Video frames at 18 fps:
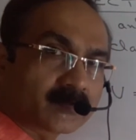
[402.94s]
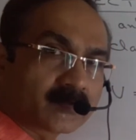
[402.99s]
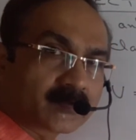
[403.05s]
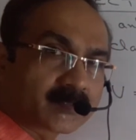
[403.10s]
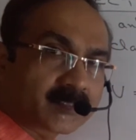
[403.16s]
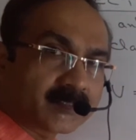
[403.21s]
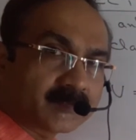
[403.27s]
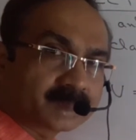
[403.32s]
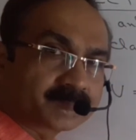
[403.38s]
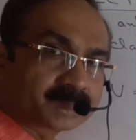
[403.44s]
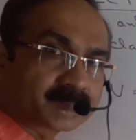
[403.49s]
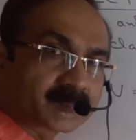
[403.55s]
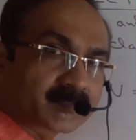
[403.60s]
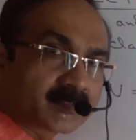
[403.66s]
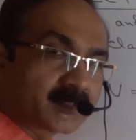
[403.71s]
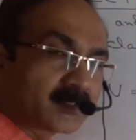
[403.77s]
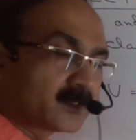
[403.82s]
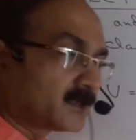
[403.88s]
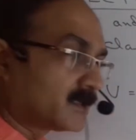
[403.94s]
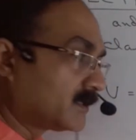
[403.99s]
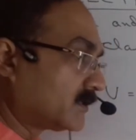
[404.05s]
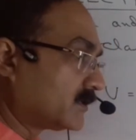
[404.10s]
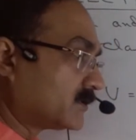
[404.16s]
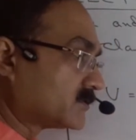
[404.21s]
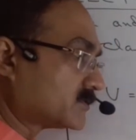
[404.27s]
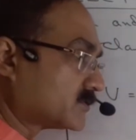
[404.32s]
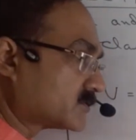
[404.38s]
Okay?
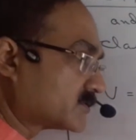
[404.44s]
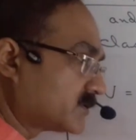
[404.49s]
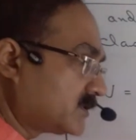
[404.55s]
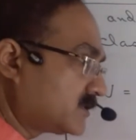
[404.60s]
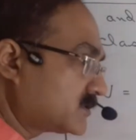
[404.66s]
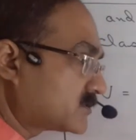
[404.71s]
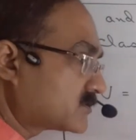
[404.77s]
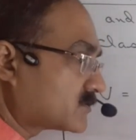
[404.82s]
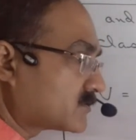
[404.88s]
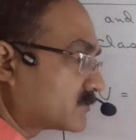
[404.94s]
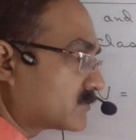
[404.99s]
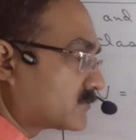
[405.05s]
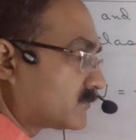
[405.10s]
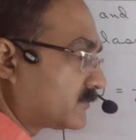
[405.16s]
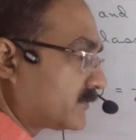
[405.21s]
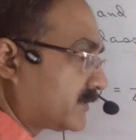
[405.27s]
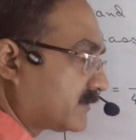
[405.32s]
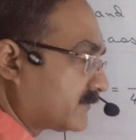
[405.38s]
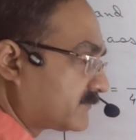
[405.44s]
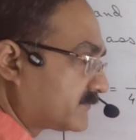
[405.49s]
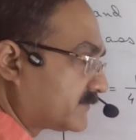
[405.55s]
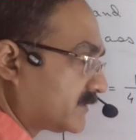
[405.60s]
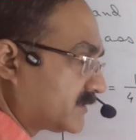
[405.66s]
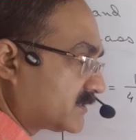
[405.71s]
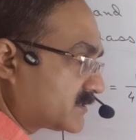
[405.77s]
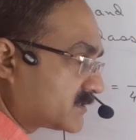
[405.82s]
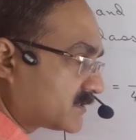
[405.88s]
So since we have
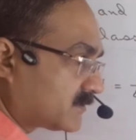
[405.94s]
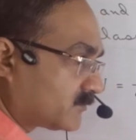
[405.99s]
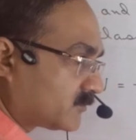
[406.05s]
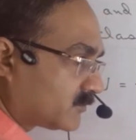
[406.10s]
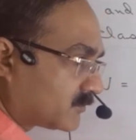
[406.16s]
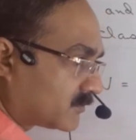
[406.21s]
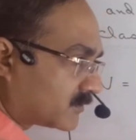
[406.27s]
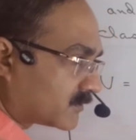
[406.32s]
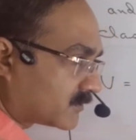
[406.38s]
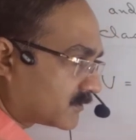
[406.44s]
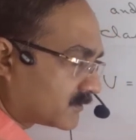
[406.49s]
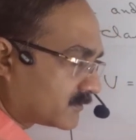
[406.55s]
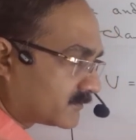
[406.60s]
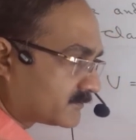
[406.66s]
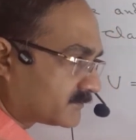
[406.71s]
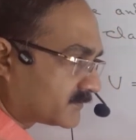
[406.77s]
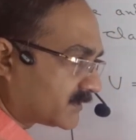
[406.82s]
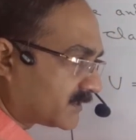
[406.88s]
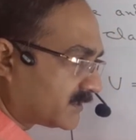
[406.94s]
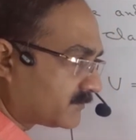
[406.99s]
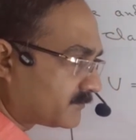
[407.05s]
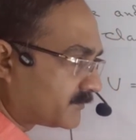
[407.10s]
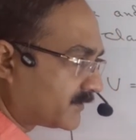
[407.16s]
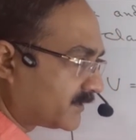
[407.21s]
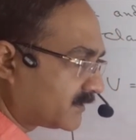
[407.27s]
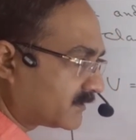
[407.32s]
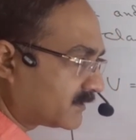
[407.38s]
done some work in
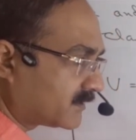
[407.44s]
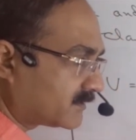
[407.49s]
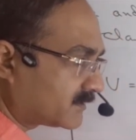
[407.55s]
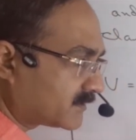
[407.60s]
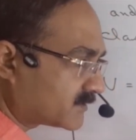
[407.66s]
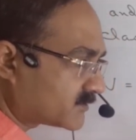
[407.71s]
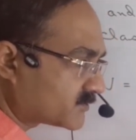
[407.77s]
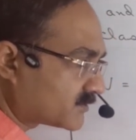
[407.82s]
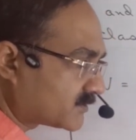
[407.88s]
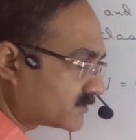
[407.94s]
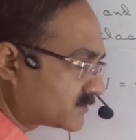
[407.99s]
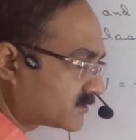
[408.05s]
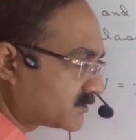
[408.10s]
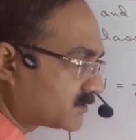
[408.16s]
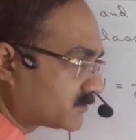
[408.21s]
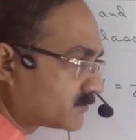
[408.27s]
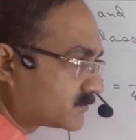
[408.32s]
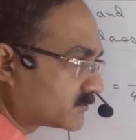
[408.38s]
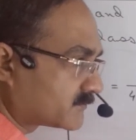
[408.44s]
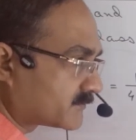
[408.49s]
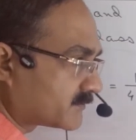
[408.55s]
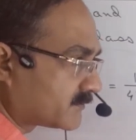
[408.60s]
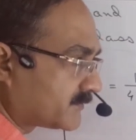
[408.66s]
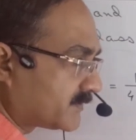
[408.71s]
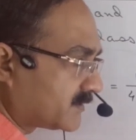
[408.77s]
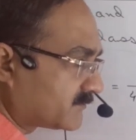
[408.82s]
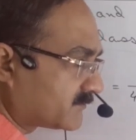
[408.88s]
bringing the charge Q2
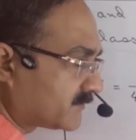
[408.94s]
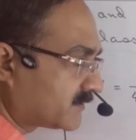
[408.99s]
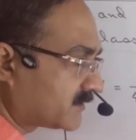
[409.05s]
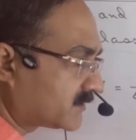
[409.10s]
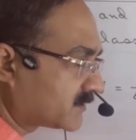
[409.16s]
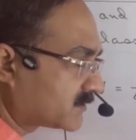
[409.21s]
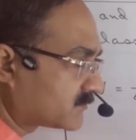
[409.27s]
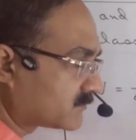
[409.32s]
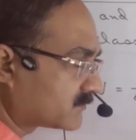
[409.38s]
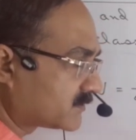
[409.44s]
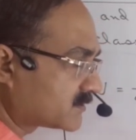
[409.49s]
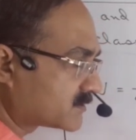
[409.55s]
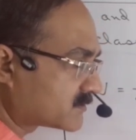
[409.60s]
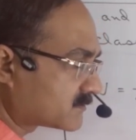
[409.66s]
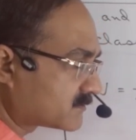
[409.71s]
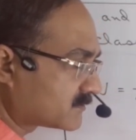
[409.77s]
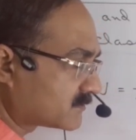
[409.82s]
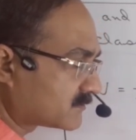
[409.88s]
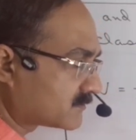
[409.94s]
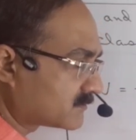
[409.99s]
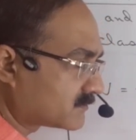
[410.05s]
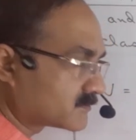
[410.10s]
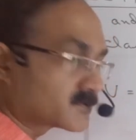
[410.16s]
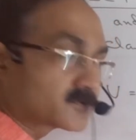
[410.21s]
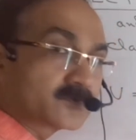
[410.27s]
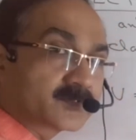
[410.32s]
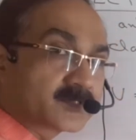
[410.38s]
from infinity to
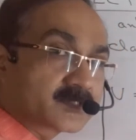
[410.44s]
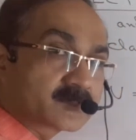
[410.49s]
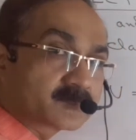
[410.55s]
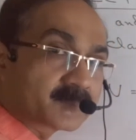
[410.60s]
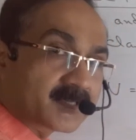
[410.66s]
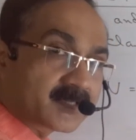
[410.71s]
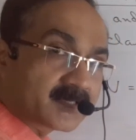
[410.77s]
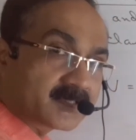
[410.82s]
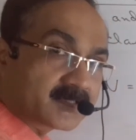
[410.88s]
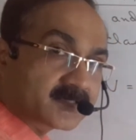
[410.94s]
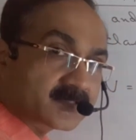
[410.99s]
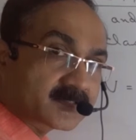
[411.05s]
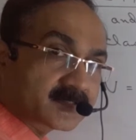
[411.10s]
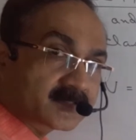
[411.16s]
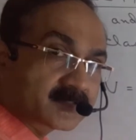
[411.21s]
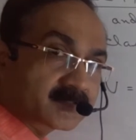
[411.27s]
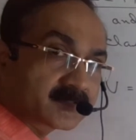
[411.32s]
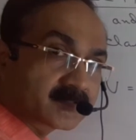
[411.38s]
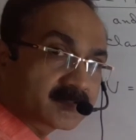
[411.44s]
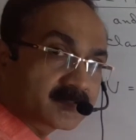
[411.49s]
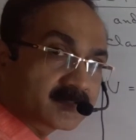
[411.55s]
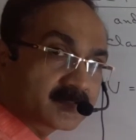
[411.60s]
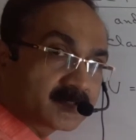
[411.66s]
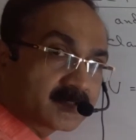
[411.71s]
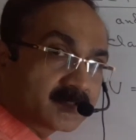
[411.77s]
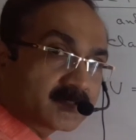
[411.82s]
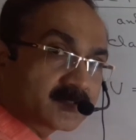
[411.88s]
this place,
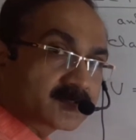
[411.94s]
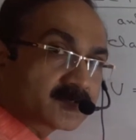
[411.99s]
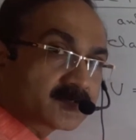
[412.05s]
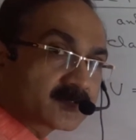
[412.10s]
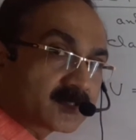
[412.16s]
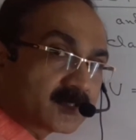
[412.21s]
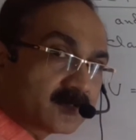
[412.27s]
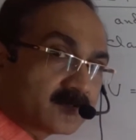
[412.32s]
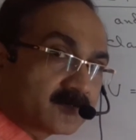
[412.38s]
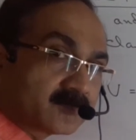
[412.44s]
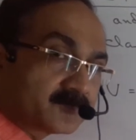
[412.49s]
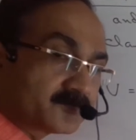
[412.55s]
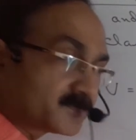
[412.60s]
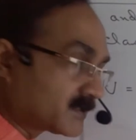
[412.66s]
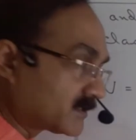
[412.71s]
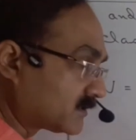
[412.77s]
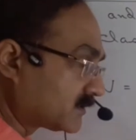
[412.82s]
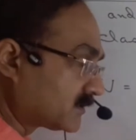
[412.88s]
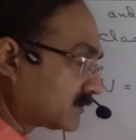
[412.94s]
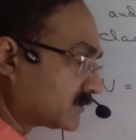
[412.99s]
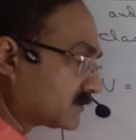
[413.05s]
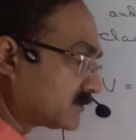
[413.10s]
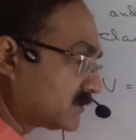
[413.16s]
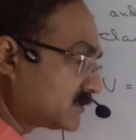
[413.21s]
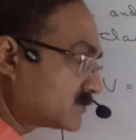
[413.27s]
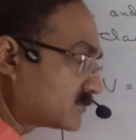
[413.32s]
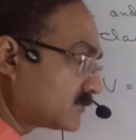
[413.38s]
so now
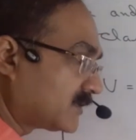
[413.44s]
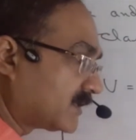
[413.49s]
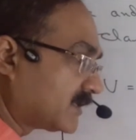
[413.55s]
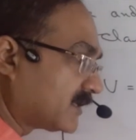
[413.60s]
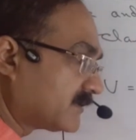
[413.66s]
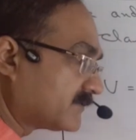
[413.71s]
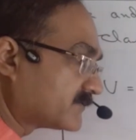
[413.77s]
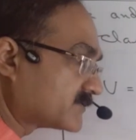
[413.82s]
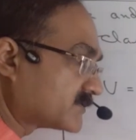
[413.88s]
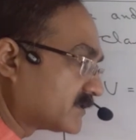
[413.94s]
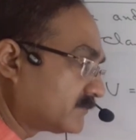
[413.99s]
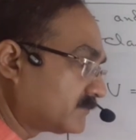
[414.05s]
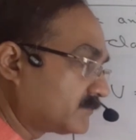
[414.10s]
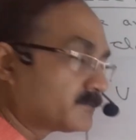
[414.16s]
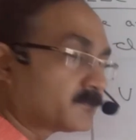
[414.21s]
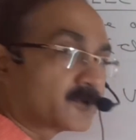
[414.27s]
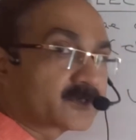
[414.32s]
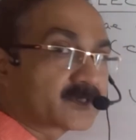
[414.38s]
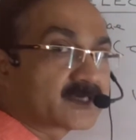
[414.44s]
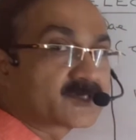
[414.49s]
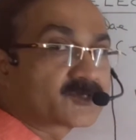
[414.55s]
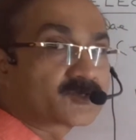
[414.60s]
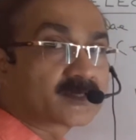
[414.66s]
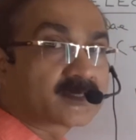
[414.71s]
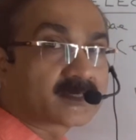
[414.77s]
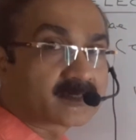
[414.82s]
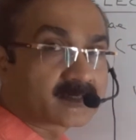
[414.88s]
this will have some
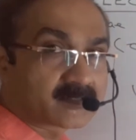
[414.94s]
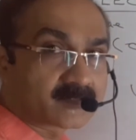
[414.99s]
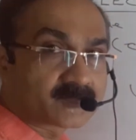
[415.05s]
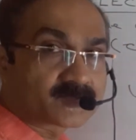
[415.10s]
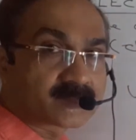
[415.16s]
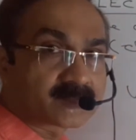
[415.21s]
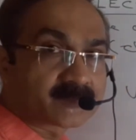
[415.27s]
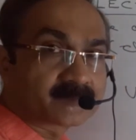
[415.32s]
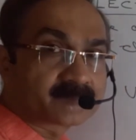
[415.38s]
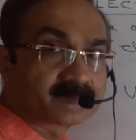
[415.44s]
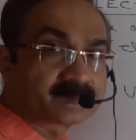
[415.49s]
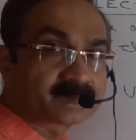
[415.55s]
potential energy.